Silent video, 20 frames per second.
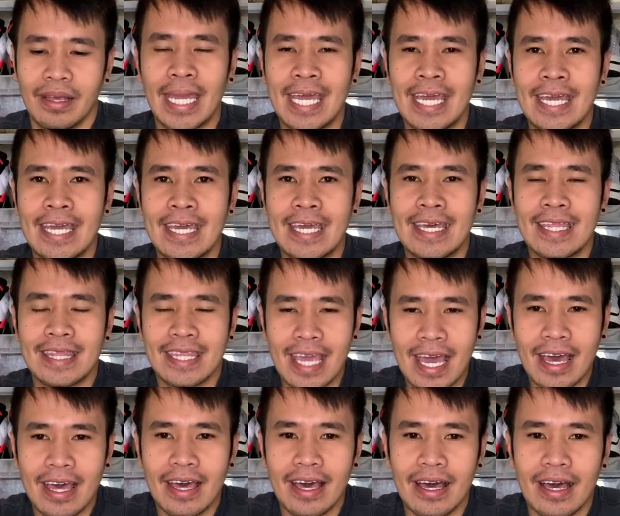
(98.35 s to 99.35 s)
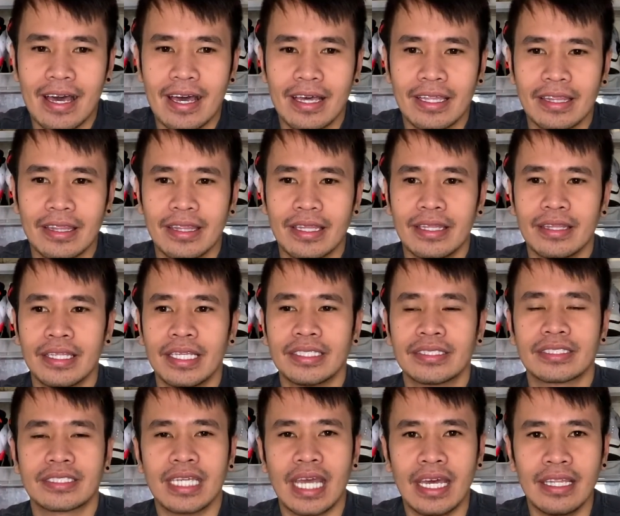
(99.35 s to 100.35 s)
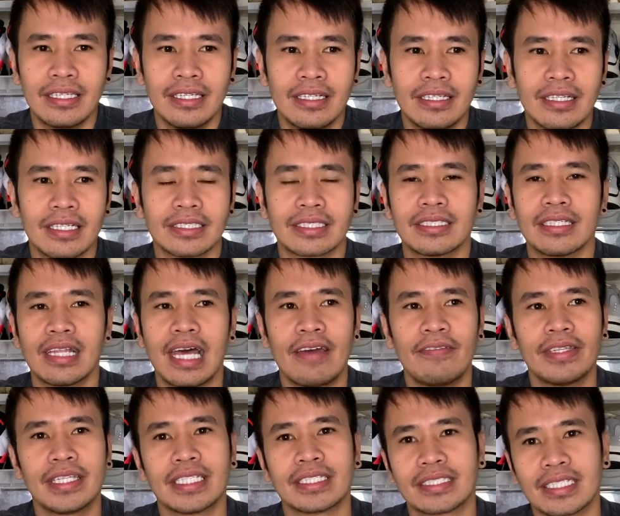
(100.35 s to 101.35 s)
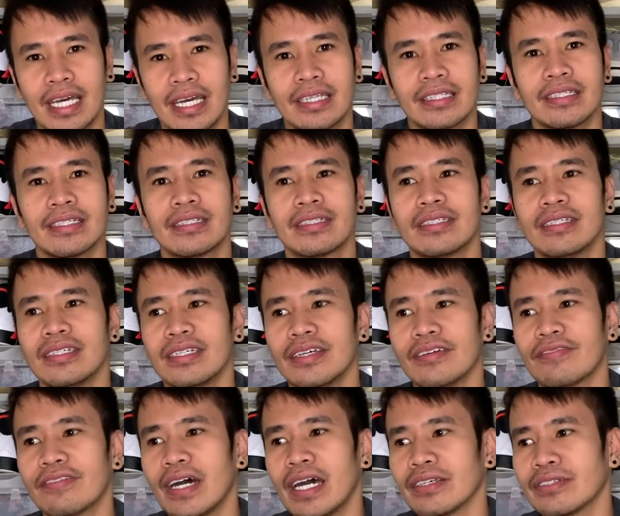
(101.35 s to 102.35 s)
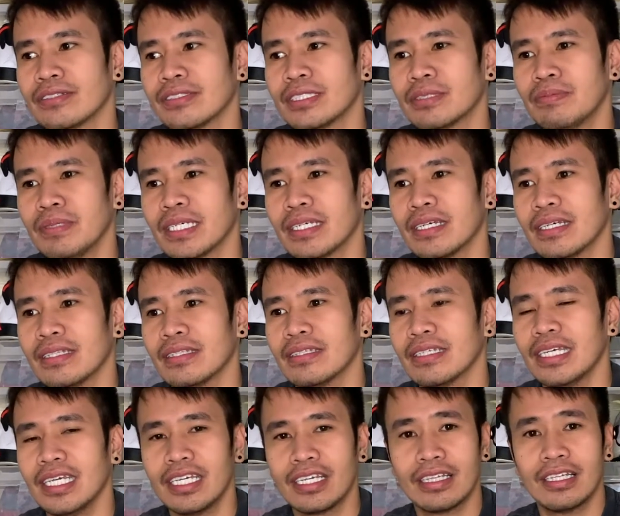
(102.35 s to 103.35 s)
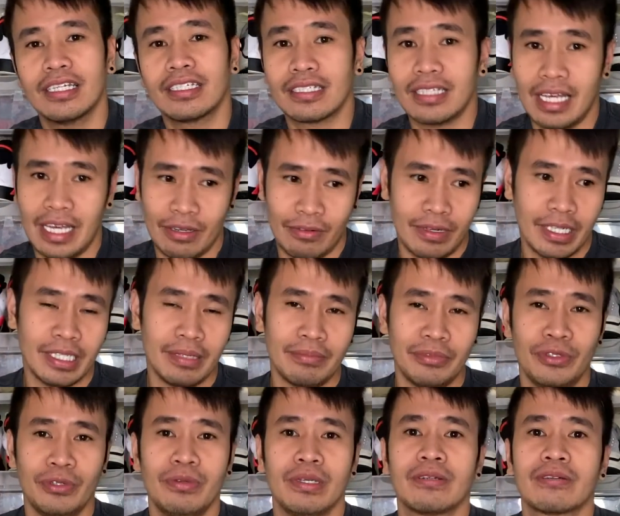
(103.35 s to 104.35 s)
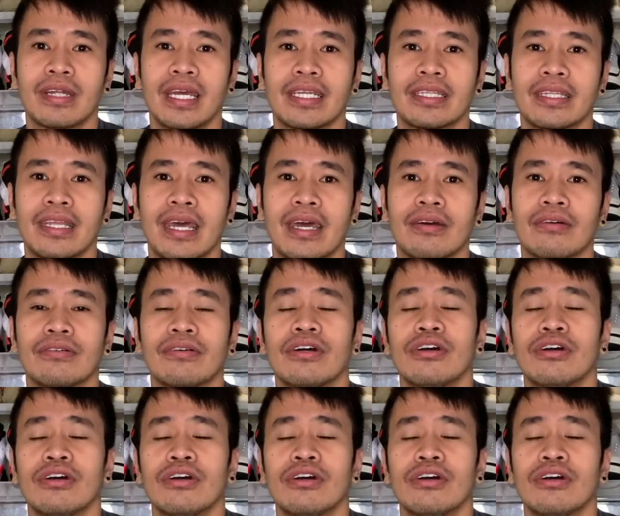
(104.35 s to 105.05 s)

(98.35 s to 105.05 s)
And yeah, this channel, I still haven't decided if I should speak in English like what I'm doing right now,